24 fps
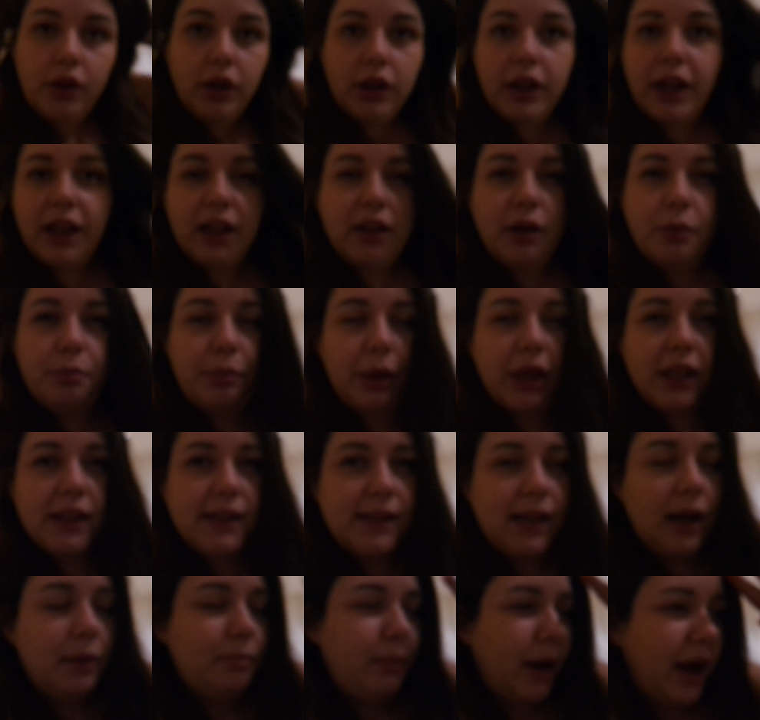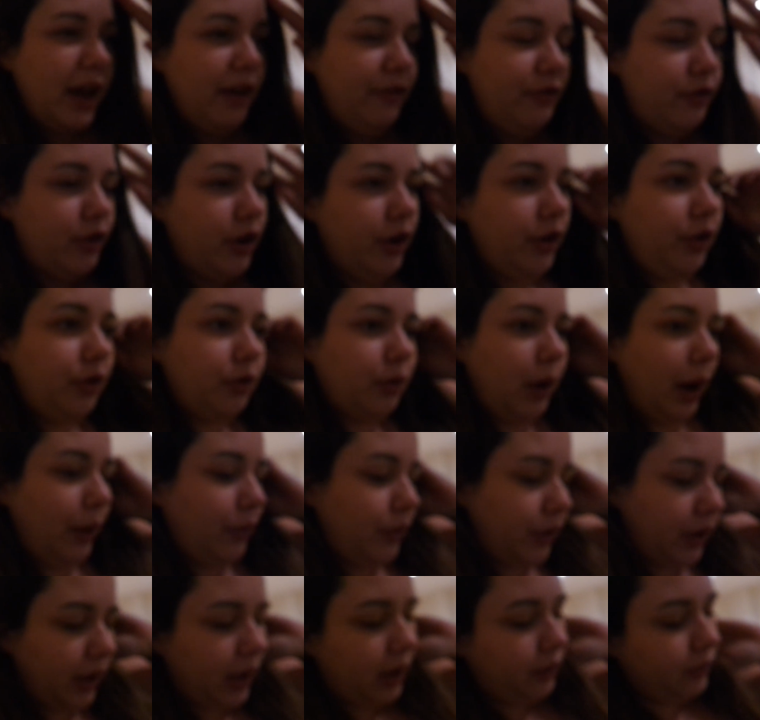Like little bits that I buy for her throughout
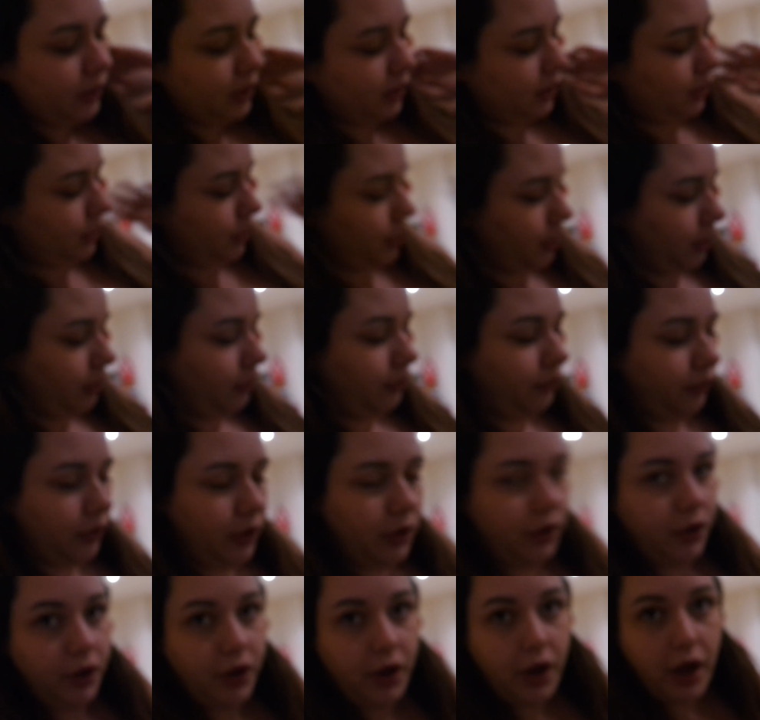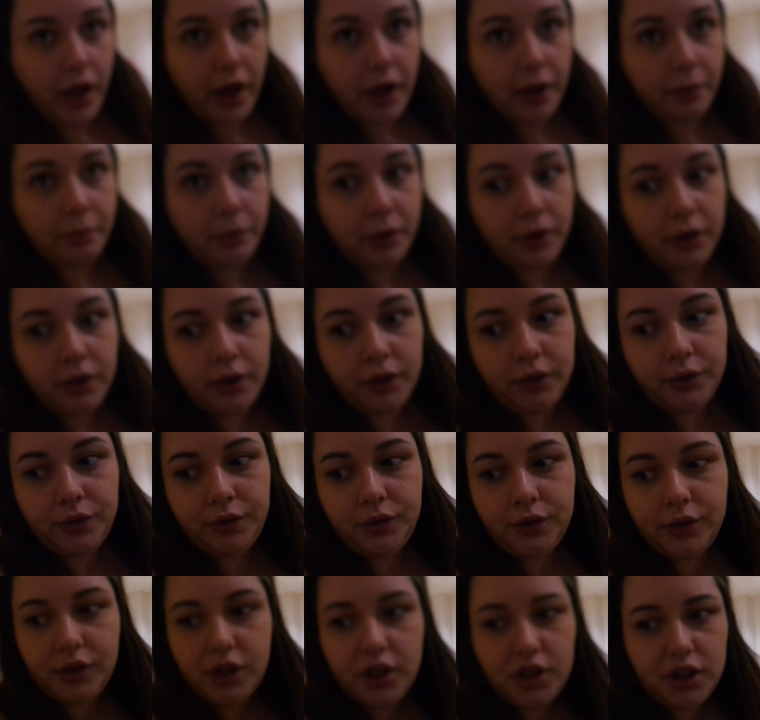the year and stuff. And
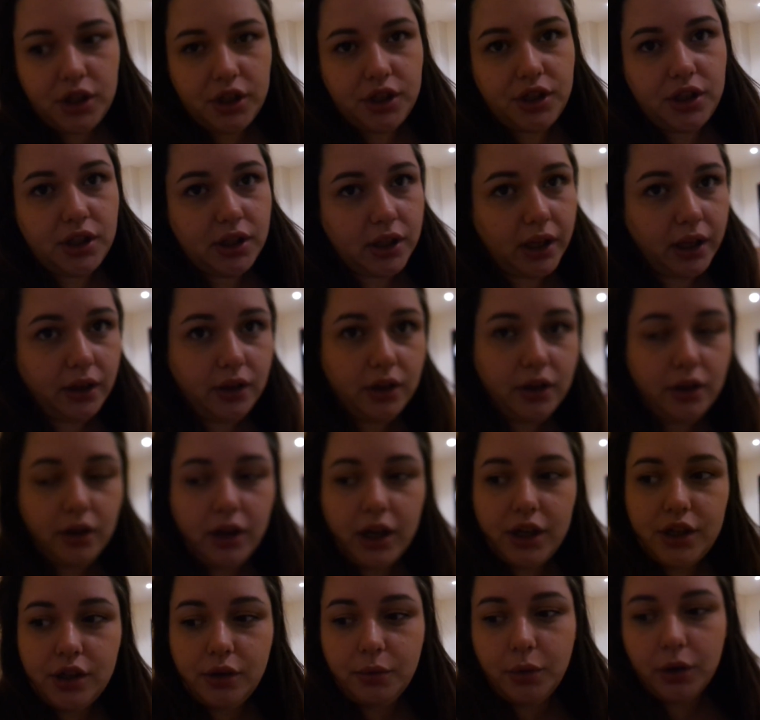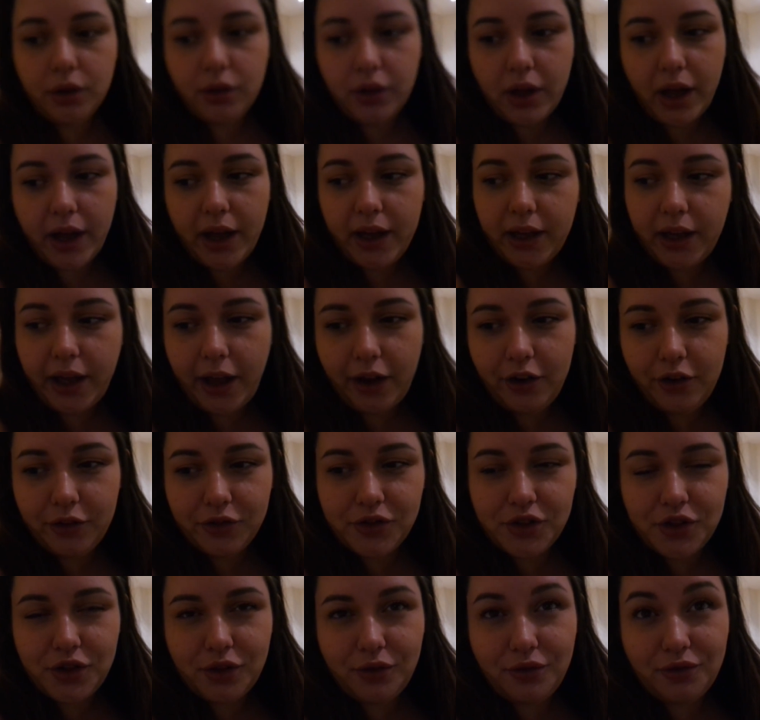this year she's like, no, I don't want that. I get enough
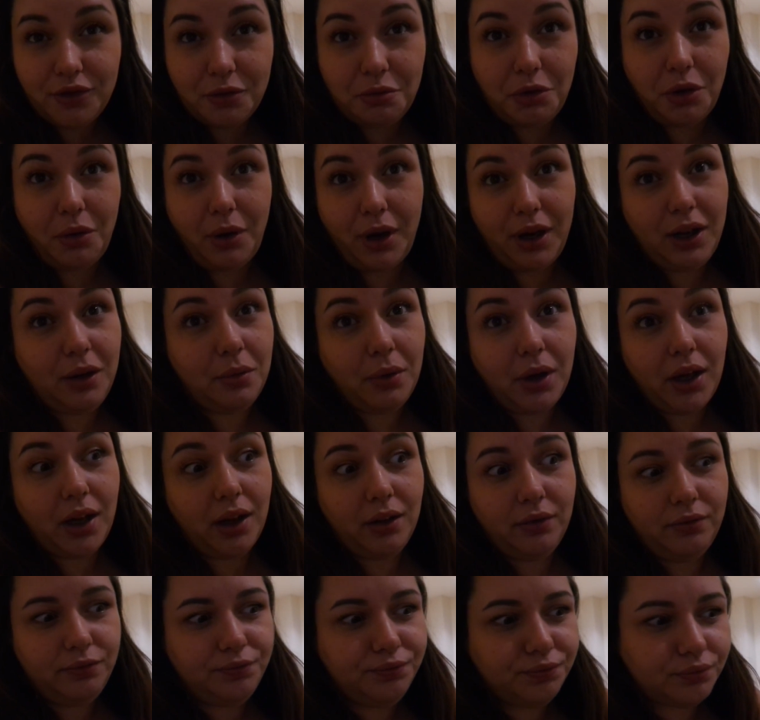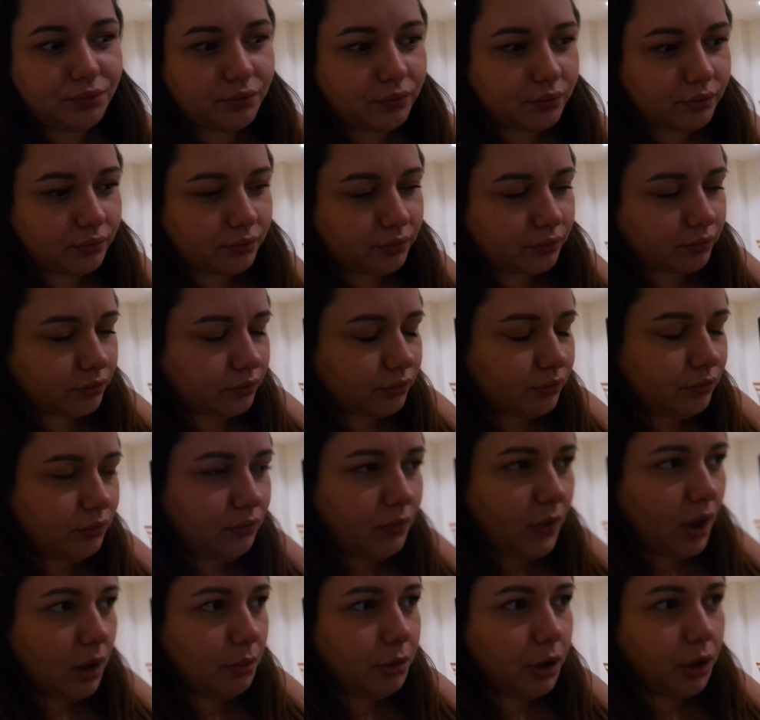stuff from you anyway.
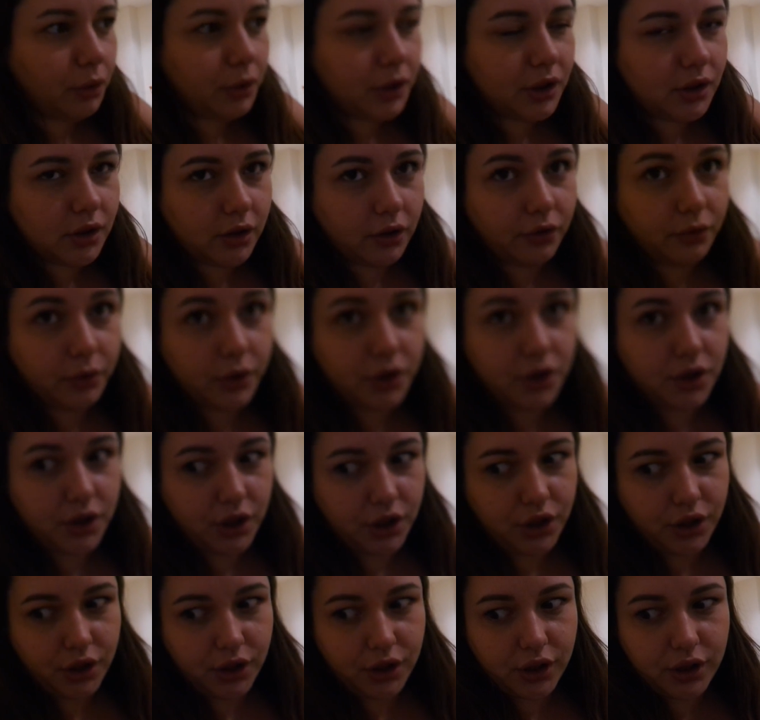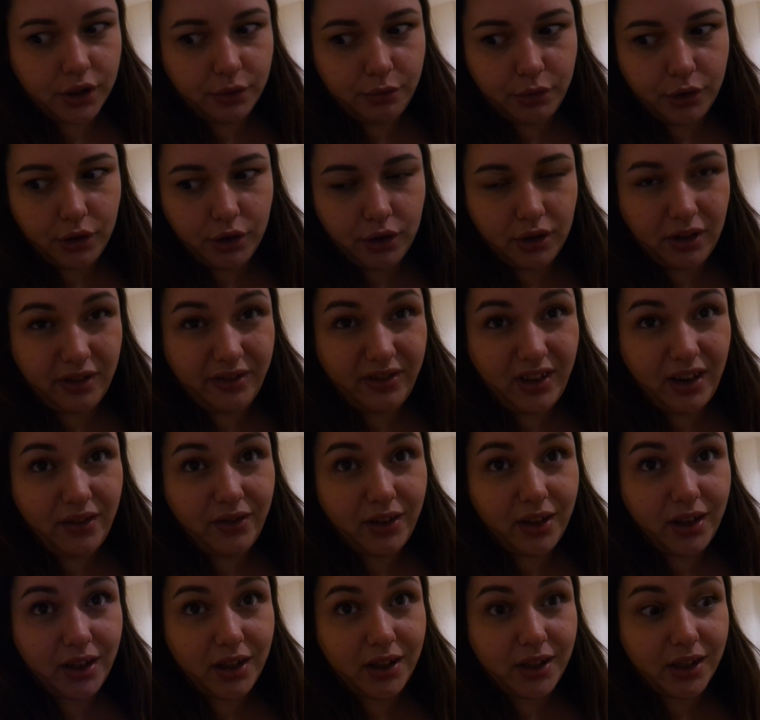Beauty stuff, which she does, but I've never
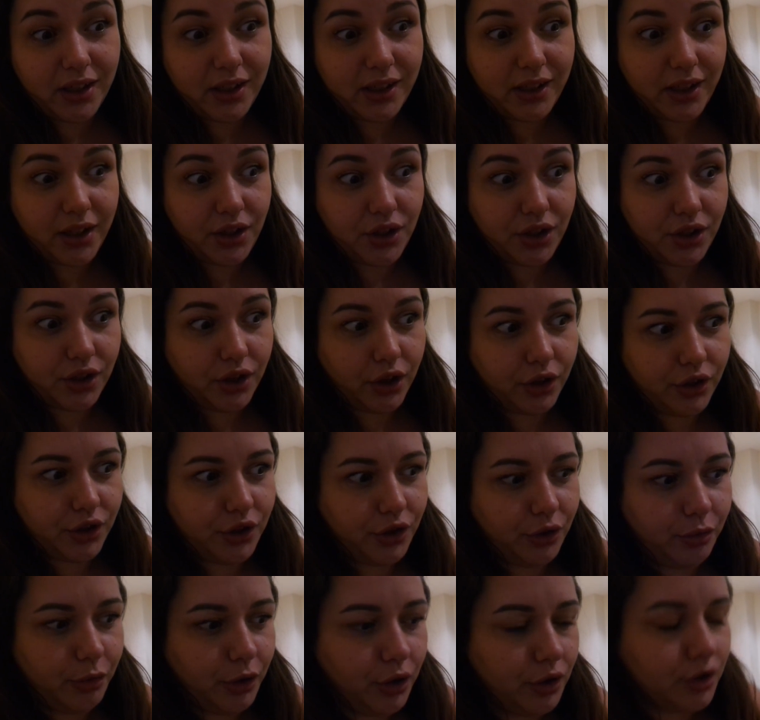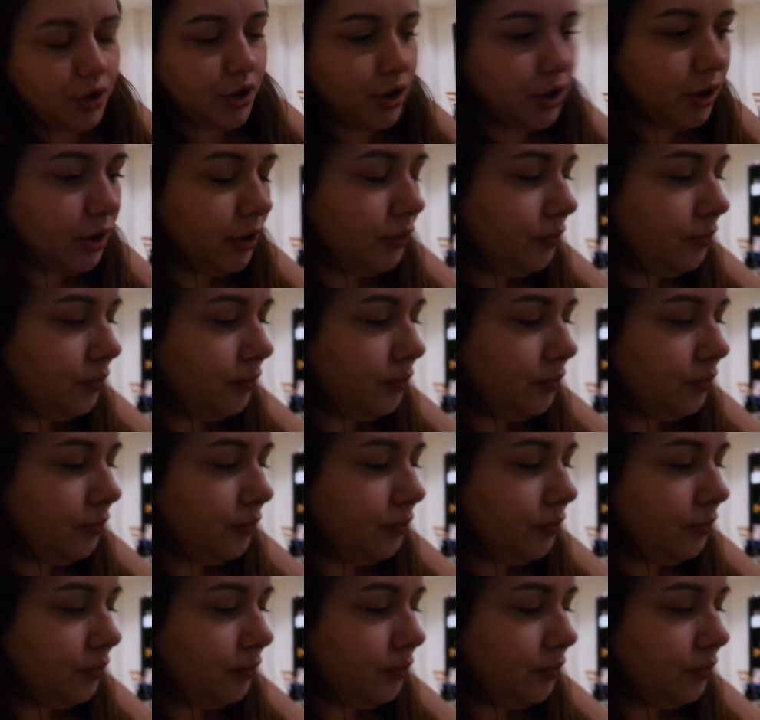heard her say she's got too much.